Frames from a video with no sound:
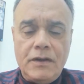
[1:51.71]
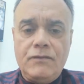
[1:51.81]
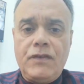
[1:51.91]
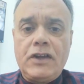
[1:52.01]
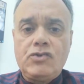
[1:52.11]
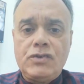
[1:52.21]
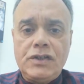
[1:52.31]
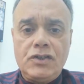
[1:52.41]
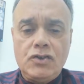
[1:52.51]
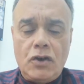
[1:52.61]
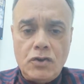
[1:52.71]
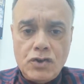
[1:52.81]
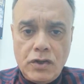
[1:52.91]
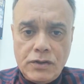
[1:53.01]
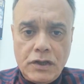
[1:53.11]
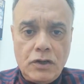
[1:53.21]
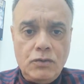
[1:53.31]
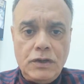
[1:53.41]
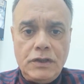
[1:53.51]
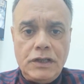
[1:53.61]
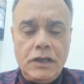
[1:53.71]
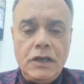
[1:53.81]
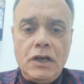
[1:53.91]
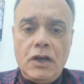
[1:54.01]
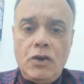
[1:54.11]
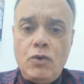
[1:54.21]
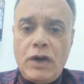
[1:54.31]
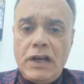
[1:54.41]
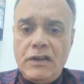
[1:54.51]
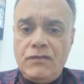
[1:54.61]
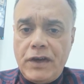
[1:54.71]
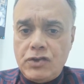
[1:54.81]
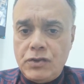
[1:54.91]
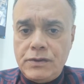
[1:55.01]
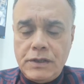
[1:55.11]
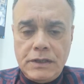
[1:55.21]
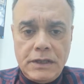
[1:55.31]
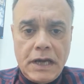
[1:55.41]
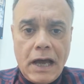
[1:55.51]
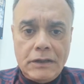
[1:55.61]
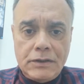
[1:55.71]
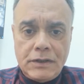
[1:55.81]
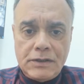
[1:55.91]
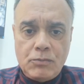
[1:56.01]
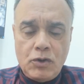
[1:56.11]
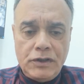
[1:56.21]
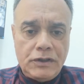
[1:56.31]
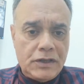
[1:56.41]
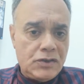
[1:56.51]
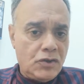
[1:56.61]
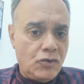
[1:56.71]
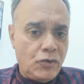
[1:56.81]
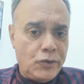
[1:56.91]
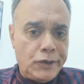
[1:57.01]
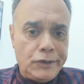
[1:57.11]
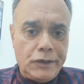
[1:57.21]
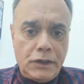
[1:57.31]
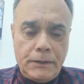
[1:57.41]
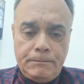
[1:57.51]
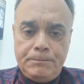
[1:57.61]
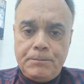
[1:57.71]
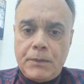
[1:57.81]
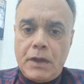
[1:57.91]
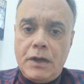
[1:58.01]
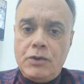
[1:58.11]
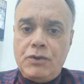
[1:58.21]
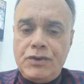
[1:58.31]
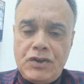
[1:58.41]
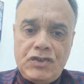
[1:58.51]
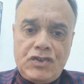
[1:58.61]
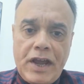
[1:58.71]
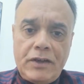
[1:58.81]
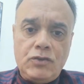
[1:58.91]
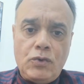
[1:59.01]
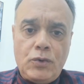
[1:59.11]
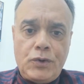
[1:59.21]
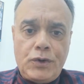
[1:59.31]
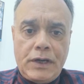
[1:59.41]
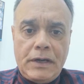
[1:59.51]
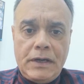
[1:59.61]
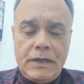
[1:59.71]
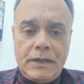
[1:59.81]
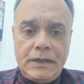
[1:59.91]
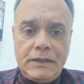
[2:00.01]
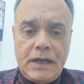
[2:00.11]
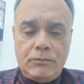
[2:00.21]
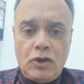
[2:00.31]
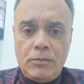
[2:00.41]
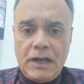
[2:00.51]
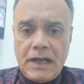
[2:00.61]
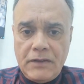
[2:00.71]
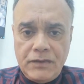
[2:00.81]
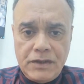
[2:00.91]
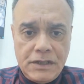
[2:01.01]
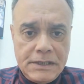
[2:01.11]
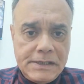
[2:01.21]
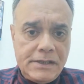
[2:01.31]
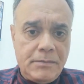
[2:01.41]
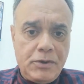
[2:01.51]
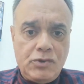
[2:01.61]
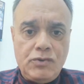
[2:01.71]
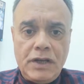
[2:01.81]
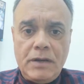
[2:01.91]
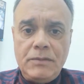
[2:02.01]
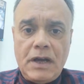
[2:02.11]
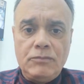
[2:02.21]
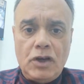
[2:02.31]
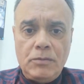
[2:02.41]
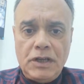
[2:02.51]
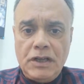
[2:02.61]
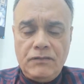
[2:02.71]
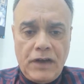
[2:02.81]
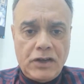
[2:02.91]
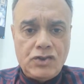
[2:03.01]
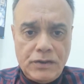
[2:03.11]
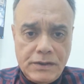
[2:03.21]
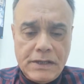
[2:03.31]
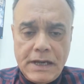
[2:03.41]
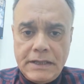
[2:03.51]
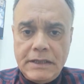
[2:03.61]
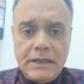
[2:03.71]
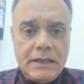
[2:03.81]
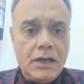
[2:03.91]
infectious etiologies, including the local infections in the gut, the small intestine, or in the urinary tract, or in the abdominal cavity, in the peritoneum, the abdominal infections, and